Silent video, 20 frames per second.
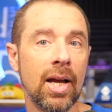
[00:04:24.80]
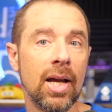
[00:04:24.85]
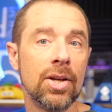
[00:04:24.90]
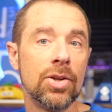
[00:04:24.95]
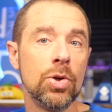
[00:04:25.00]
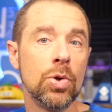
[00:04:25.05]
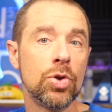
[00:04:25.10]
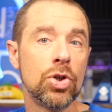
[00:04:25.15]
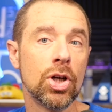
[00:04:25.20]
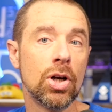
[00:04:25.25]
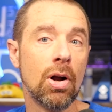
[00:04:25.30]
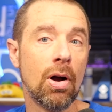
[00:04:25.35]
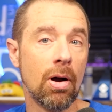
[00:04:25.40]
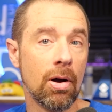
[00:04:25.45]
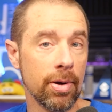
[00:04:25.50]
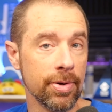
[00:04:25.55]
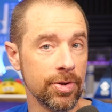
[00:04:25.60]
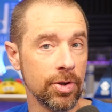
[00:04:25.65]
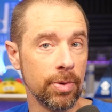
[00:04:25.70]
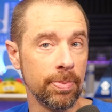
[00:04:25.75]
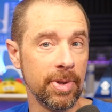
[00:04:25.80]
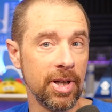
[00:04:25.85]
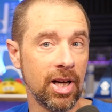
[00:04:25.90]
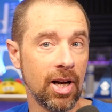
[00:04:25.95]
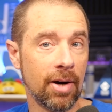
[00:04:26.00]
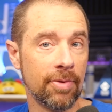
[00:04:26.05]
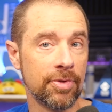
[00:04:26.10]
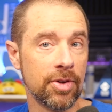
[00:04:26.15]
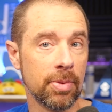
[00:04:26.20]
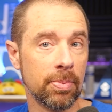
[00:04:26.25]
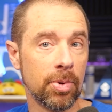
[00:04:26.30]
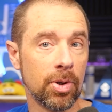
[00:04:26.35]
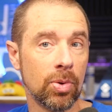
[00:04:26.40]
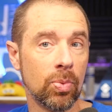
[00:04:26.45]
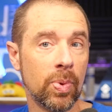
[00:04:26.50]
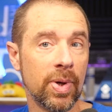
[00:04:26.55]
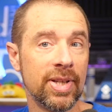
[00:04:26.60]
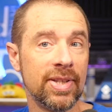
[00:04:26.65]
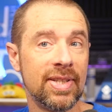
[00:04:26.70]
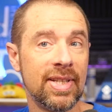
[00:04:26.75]
You should also be comfortable
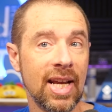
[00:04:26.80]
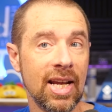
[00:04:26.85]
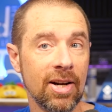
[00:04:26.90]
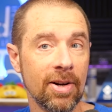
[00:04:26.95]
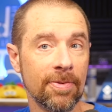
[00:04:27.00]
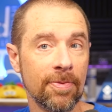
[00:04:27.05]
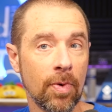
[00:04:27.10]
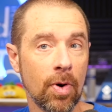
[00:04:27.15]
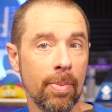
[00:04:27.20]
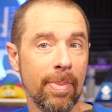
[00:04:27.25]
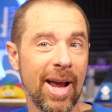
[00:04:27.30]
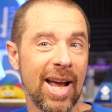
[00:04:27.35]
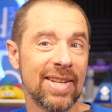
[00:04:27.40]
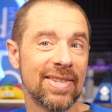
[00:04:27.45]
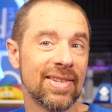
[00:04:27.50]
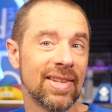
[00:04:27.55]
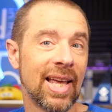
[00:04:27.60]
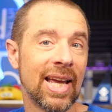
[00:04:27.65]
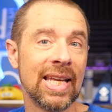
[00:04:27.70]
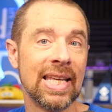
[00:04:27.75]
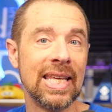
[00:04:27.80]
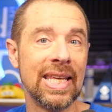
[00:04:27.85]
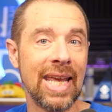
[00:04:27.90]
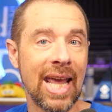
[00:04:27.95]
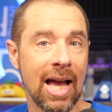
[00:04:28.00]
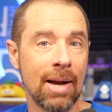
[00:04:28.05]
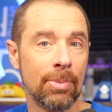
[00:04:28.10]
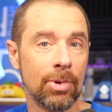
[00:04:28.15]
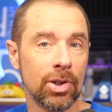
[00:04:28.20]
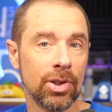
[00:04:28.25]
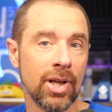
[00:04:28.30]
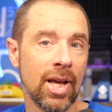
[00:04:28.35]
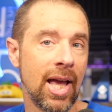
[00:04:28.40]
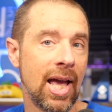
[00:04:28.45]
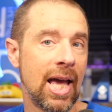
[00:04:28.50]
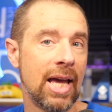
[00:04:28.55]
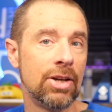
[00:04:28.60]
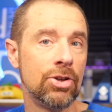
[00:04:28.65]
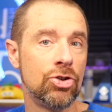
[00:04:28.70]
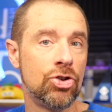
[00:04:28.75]
with data formats like YAML
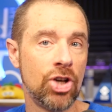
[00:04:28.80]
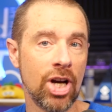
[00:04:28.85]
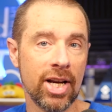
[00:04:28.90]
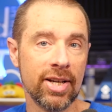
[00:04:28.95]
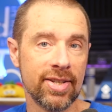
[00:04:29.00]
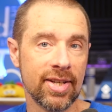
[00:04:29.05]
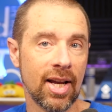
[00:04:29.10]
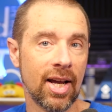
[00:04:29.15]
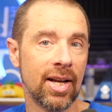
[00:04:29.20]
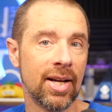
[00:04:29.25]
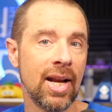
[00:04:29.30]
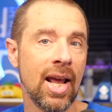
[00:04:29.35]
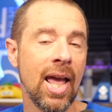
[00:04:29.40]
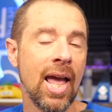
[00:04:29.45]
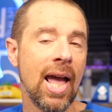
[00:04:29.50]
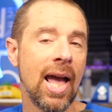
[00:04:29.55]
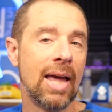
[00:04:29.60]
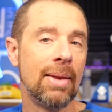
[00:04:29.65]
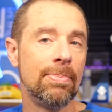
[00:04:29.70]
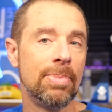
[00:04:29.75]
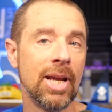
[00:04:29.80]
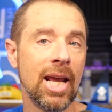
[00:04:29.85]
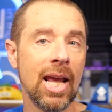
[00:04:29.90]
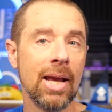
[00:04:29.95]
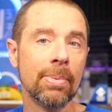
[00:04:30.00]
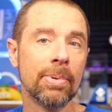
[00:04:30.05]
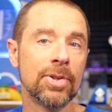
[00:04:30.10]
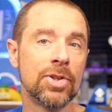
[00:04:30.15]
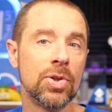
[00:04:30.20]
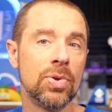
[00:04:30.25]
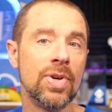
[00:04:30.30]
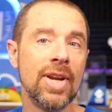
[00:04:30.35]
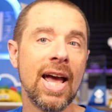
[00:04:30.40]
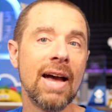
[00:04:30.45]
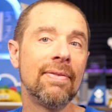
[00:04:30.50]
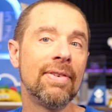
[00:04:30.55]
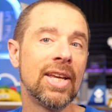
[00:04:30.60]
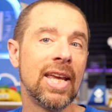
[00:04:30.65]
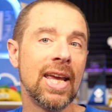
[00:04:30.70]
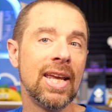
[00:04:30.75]
and JSON and be able to
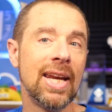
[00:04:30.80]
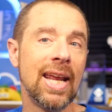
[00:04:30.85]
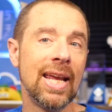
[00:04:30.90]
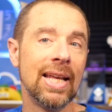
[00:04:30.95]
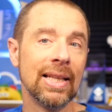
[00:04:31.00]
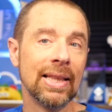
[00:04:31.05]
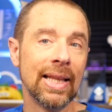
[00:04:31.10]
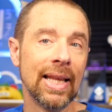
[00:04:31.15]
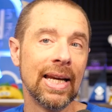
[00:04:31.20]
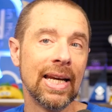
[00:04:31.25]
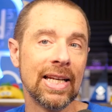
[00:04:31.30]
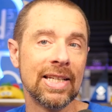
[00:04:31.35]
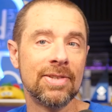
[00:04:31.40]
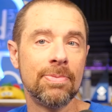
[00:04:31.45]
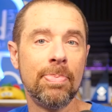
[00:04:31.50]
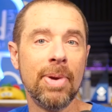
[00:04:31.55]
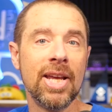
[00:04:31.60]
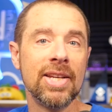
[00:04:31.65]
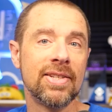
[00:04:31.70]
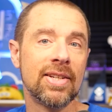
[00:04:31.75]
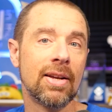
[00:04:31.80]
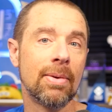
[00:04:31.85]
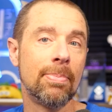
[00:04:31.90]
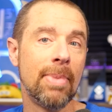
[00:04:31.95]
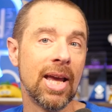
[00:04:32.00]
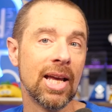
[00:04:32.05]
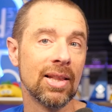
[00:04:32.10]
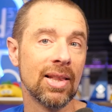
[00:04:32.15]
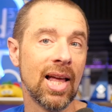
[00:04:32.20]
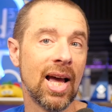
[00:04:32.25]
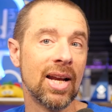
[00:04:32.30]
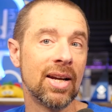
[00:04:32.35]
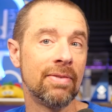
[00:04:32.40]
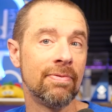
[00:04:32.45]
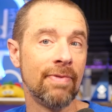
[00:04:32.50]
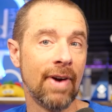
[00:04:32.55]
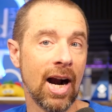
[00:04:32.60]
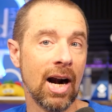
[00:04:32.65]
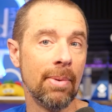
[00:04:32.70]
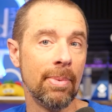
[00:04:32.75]
navigate a Linux based command line
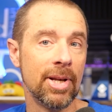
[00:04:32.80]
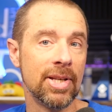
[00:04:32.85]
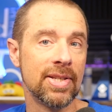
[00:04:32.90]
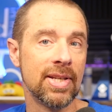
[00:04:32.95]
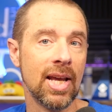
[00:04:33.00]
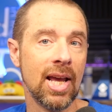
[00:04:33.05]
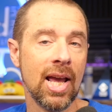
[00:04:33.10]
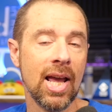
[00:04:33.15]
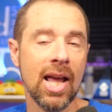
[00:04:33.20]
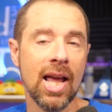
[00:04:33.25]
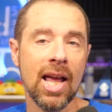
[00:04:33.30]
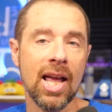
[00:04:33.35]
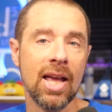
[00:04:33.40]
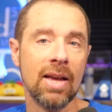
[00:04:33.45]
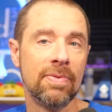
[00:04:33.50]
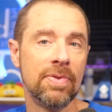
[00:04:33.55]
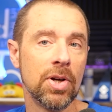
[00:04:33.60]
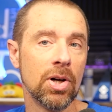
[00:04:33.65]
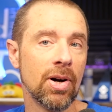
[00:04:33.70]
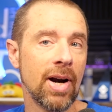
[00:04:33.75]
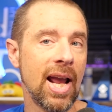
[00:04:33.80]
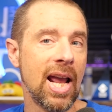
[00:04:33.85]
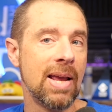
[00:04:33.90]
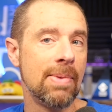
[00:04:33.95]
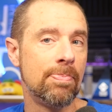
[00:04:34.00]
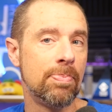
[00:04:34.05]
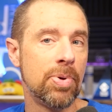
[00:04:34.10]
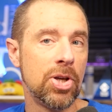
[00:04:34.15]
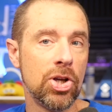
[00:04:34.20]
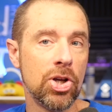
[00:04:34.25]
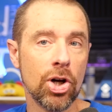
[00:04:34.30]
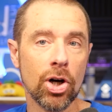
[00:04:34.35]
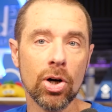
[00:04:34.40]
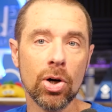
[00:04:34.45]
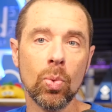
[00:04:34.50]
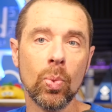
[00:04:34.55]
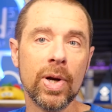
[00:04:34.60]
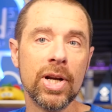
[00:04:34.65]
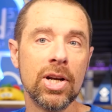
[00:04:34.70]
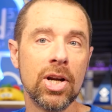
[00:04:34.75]
environment. If you're a
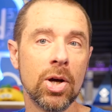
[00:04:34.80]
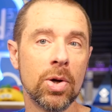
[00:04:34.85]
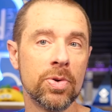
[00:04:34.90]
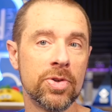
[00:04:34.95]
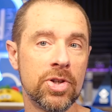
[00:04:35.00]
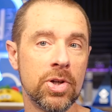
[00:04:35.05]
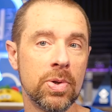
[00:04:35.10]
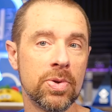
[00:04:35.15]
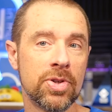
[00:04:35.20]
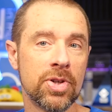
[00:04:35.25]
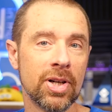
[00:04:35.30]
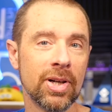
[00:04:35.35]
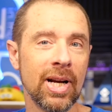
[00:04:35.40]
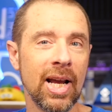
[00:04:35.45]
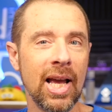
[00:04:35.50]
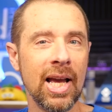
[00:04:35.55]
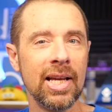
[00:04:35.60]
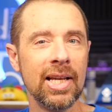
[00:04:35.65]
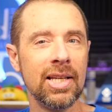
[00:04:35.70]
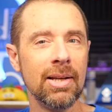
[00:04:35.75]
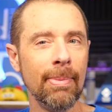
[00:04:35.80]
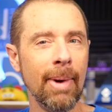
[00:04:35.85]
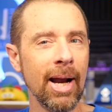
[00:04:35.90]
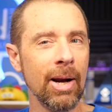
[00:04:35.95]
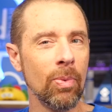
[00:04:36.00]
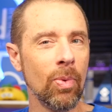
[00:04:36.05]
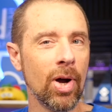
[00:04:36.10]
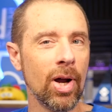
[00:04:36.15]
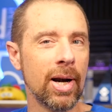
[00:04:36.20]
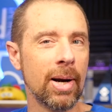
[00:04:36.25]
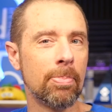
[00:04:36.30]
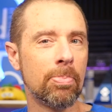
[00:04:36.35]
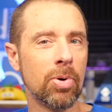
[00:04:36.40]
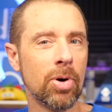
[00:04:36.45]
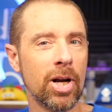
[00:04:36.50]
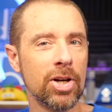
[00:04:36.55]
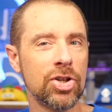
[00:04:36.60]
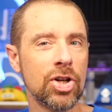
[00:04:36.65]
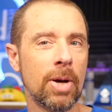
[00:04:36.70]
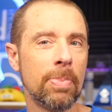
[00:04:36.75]
pure Windows user, you might want to
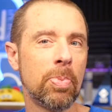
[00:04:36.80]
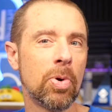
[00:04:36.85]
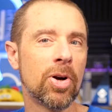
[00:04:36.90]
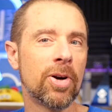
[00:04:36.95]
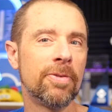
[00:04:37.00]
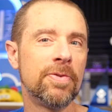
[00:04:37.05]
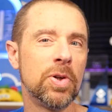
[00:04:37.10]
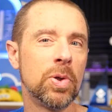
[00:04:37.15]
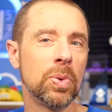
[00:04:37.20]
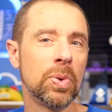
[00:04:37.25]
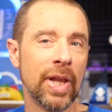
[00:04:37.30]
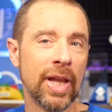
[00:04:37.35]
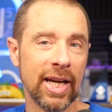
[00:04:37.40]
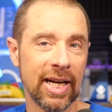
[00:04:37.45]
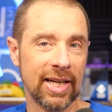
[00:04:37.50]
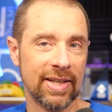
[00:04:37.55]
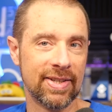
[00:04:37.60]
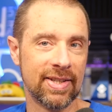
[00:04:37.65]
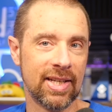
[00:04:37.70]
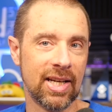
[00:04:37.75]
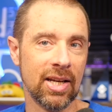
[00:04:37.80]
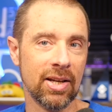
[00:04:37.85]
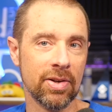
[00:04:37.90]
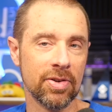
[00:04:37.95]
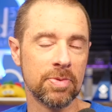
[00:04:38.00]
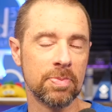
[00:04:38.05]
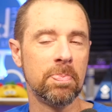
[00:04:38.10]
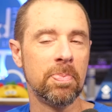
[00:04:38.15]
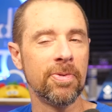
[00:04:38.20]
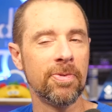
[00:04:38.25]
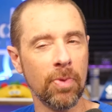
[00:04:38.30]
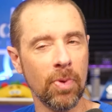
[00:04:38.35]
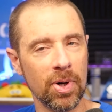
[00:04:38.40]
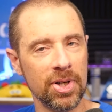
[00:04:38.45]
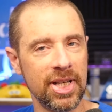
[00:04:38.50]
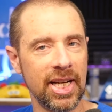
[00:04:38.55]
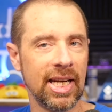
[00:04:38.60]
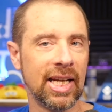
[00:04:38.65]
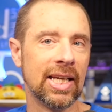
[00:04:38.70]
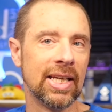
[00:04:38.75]
brush up on a few Linux skills before
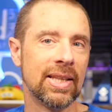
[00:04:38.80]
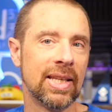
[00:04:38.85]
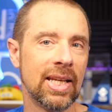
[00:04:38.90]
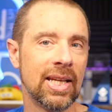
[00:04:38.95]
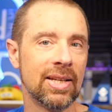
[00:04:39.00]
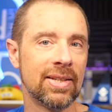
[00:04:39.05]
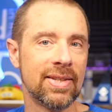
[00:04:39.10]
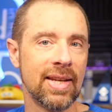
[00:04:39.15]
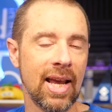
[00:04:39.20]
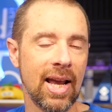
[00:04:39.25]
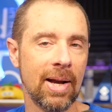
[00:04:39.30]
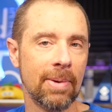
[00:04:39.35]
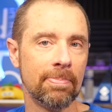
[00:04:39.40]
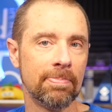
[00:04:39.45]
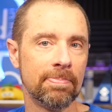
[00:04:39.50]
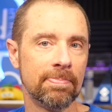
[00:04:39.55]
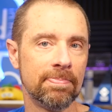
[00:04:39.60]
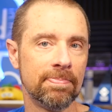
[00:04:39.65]
taking the exam.